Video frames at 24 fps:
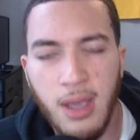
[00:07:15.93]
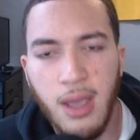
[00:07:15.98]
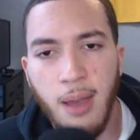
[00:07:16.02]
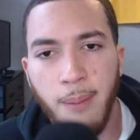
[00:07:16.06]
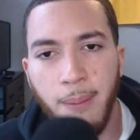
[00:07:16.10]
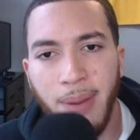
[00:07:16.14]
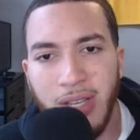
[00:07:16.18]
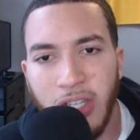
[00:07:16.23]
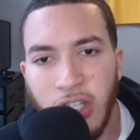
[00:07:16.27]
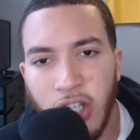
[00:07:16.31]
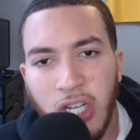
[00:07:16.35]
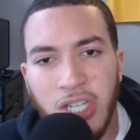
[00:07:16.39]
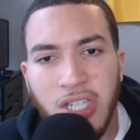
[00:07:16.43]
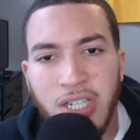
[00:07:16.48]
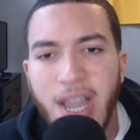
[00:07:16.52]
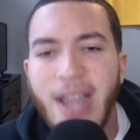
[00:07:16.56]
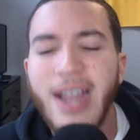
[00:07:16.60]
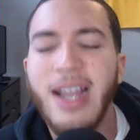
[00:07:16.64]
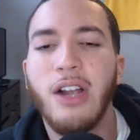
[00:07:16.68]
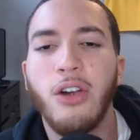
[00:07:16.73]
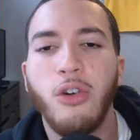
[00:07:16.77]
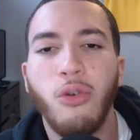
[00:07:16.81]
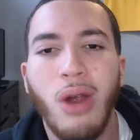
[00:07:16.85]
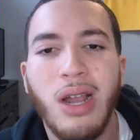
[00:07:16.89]
But just
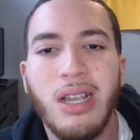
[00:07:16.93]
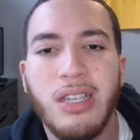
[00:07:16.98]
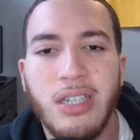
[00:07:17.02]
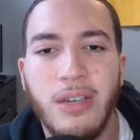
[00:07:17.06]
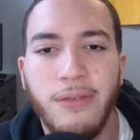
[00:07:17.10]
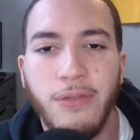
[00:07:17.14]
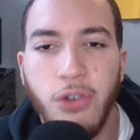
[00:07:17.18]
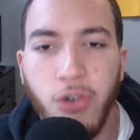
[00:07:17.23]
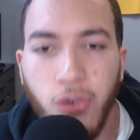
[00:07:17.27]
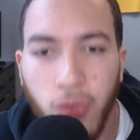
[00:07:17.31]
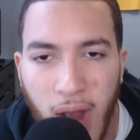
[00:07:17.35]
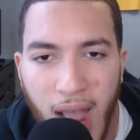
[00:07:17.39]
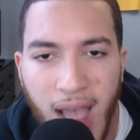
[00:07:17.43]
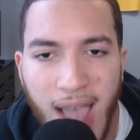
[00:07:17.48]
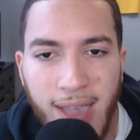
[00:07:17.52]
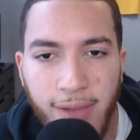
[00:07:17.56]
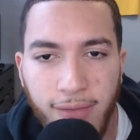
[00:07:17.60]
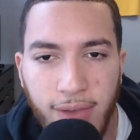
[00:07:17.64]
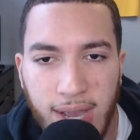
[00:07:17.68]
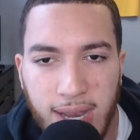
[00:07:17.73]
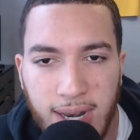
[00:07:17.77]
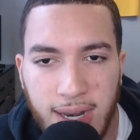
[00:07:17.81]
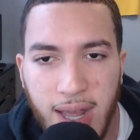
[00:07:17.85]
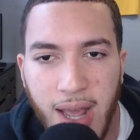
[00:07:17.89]
like aggressive
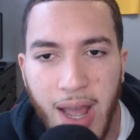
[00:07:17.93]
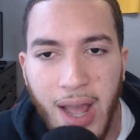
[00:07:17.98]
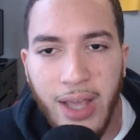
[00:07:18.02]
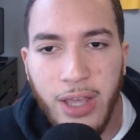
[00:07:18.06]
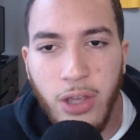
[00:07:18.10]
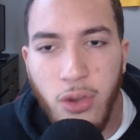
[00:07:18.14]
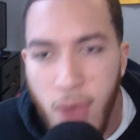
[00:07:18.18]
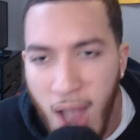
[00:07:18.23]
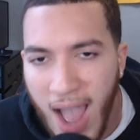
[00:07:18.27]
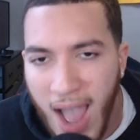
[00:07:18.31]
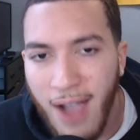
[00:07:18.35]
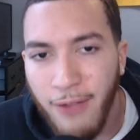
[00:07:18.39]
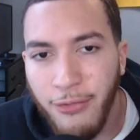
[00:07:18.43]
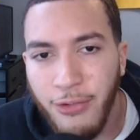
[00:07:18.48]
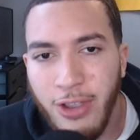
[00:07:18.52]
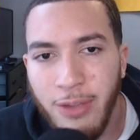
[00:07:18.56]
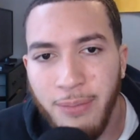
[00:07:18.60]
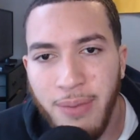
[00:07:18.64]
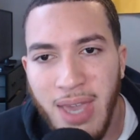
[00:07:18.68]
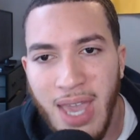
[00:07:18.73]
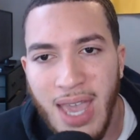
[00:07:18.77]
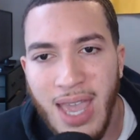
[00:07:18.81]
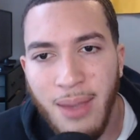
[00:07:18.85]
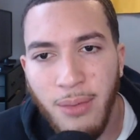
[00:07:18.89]
driving, you have to
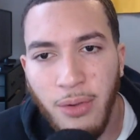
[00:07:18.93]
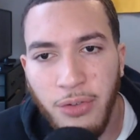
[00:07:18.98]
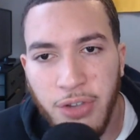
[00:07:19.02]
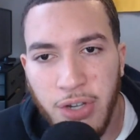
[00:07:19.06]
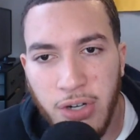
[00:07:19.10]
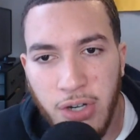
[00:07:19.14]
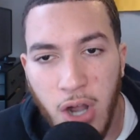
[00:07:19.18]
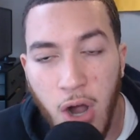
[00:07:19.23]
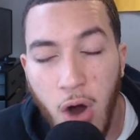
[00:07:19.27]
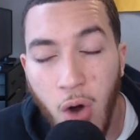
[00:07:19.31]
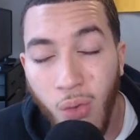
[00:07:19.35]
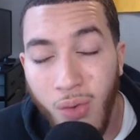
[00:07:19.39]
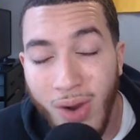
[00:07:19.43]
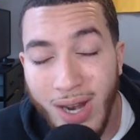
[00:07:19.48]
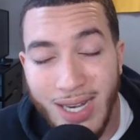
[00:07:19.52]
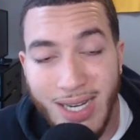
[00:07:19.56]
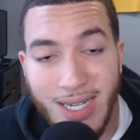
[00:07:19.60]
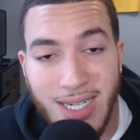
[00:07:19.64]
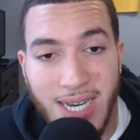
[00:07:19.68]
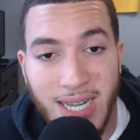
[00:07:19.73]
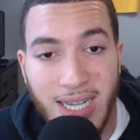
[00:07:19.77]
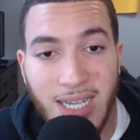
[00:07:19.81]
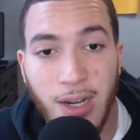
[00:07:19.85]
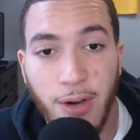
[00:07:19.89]
be able to know when to
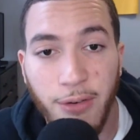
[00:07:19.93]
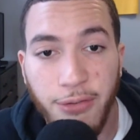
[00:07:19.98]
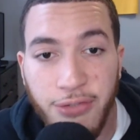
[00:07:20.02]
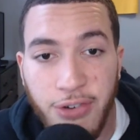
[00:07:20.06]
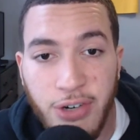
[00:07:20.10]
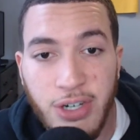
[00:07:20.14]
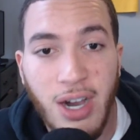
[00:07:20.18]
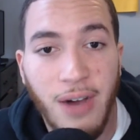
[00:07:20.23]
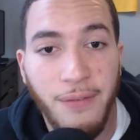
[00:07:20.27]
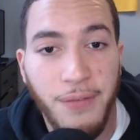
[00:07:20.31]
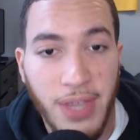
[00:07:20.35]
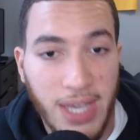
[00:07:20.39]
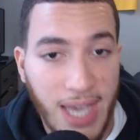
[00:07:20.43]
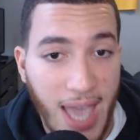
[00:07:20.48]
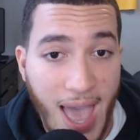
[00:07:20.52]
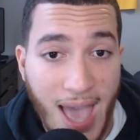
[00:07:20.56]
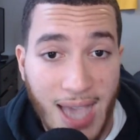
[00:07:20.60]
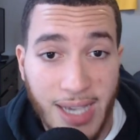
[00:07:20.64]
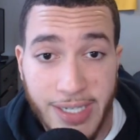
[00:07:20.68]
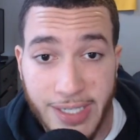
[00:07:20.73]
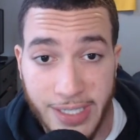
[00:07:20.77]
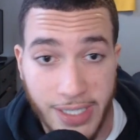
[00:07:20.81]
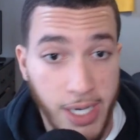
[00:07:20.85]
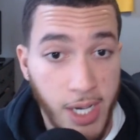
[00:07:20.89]
take your foot off the
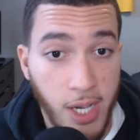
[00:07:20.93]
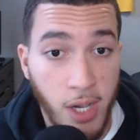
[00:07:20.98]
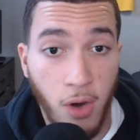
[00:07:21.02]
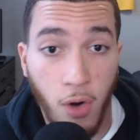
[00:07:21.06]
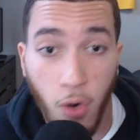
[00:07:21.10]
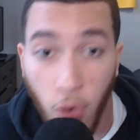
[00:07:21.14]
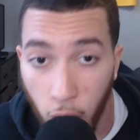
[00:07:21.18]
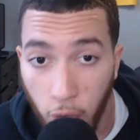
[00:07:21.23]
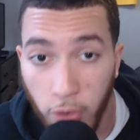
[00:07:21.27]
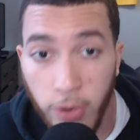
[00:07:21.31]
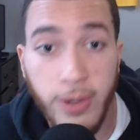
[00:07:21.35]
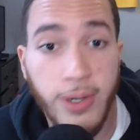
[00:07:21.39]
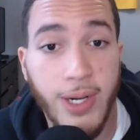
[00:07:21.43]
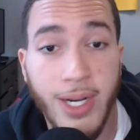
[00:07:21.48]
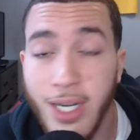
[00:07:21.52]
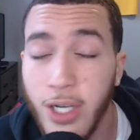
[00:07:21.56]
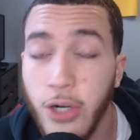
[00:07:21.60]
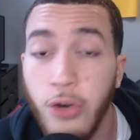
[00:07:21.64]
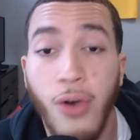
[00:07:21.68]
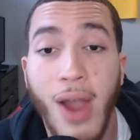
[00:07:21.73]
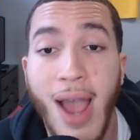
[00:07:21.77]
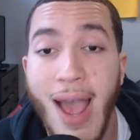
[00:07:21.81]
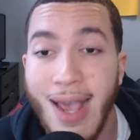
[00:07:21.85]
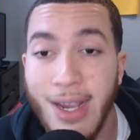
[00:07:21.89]
gas or you're going to
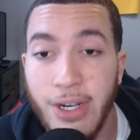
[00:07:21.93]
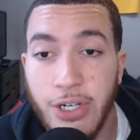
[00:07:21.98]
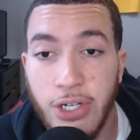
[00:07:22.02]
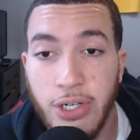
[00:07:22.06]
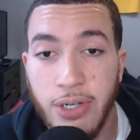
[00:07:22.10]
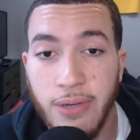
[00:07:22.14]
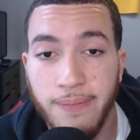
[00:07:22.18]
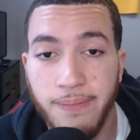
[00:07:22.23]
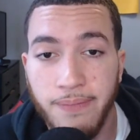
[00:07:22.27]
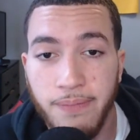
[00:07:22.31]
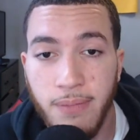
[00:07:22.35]
crash.